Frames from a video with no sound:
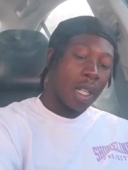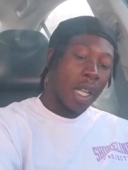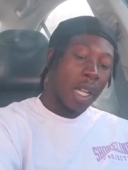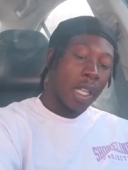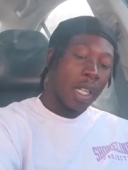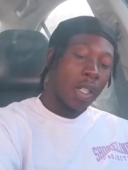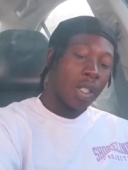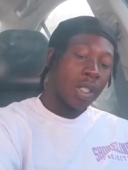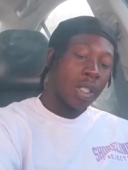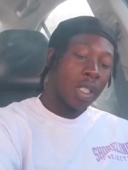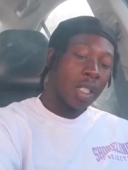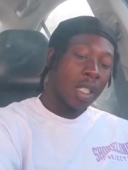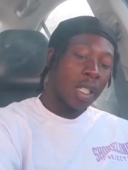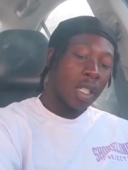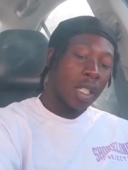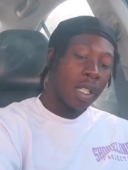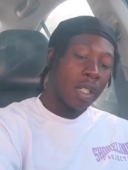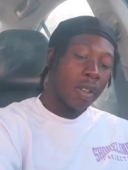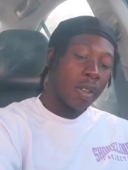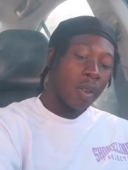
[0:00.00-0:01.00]
I
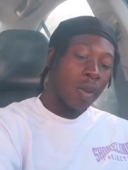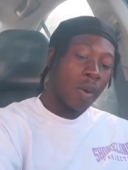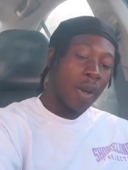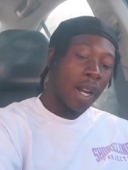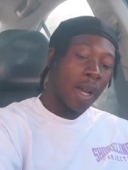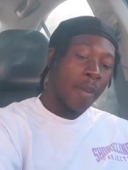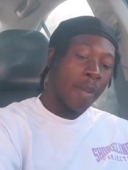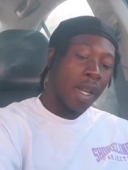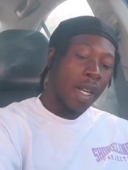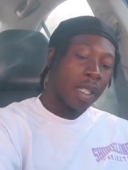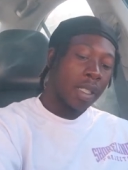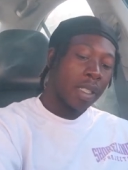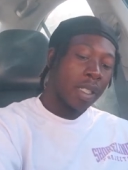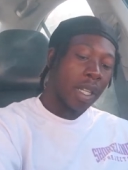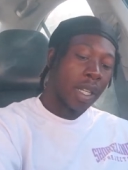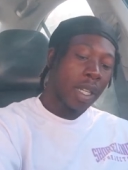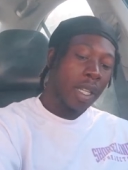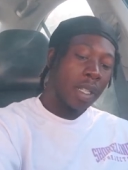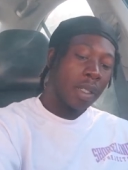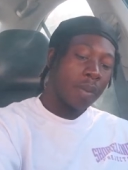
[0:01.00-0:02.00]
usually, when I
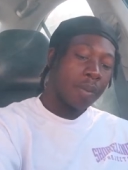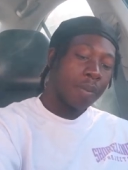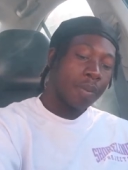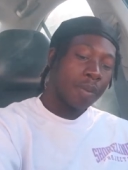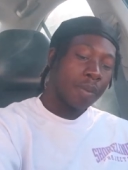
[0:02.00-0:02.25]
meditate,